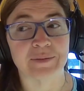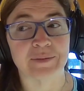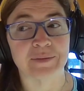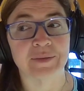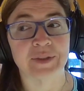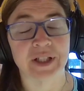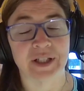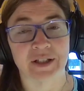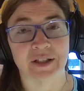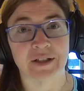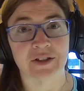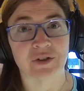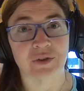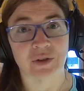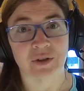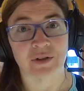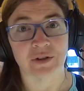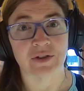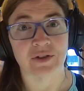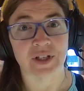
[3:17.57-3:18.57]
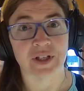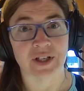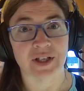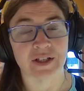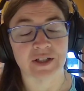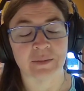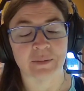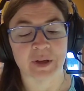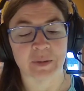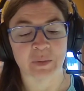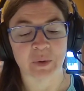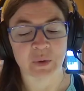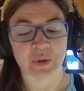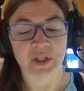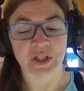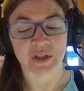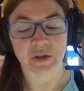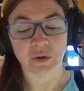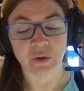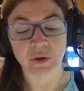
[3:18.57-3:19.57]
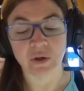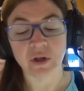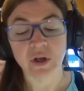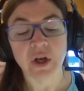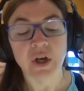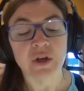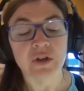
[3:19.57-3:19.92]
going to struggle to get to my protein goal.